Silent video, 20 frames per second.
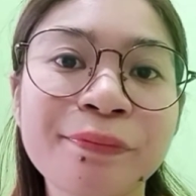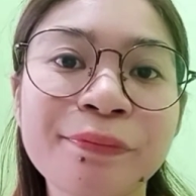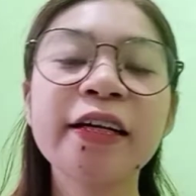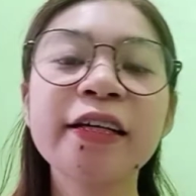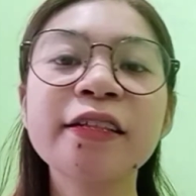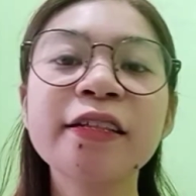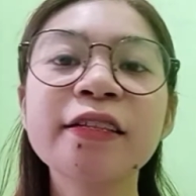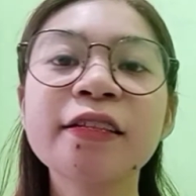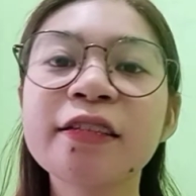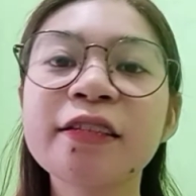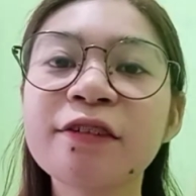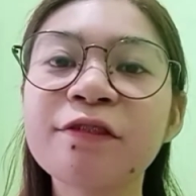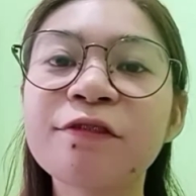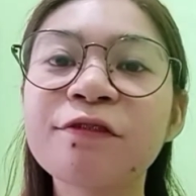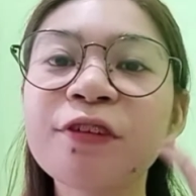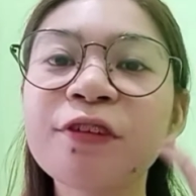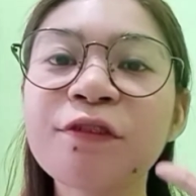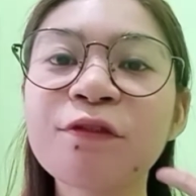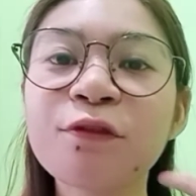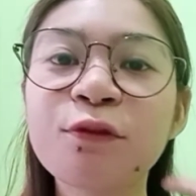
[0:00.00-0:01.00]
And the
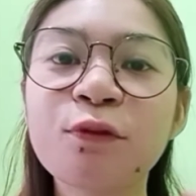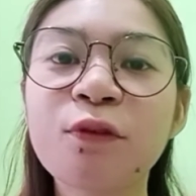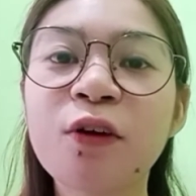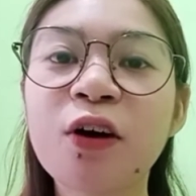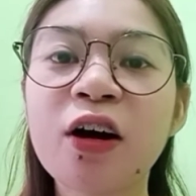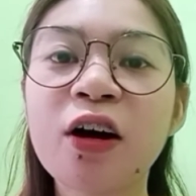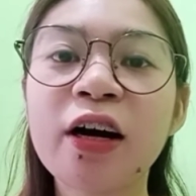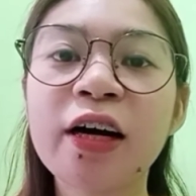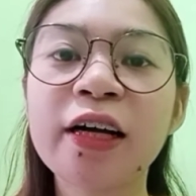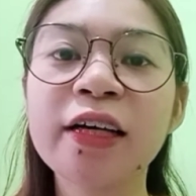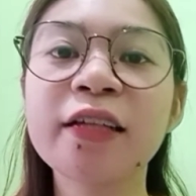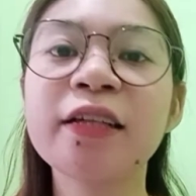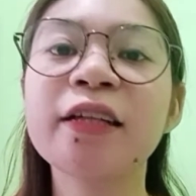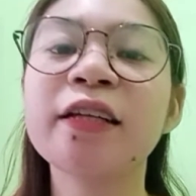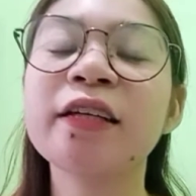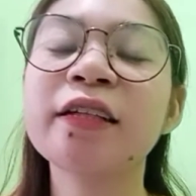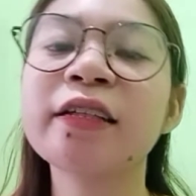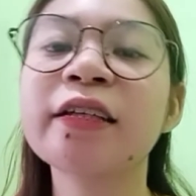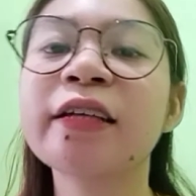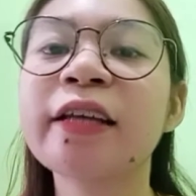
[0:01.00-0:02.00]
fifth one,
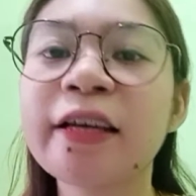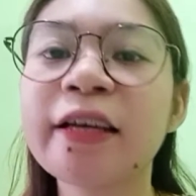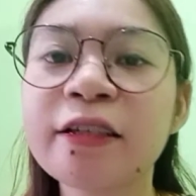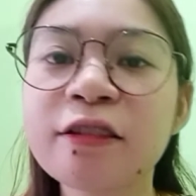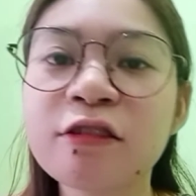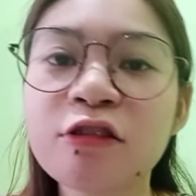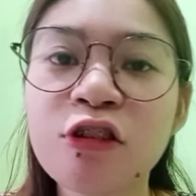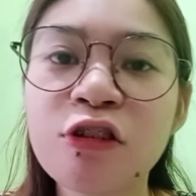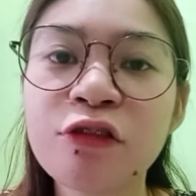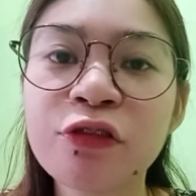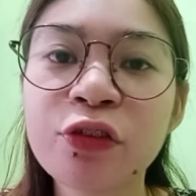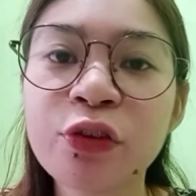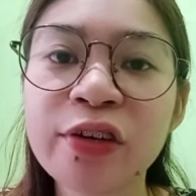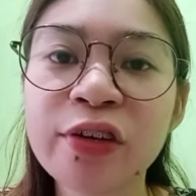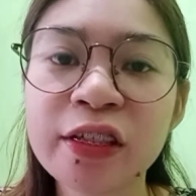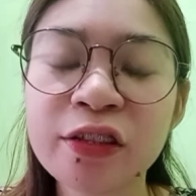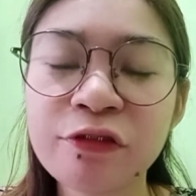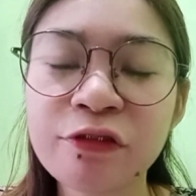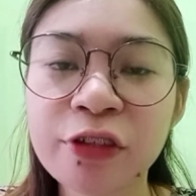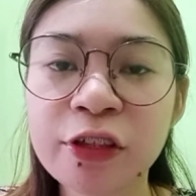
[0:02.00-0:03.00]
in the case of U.S.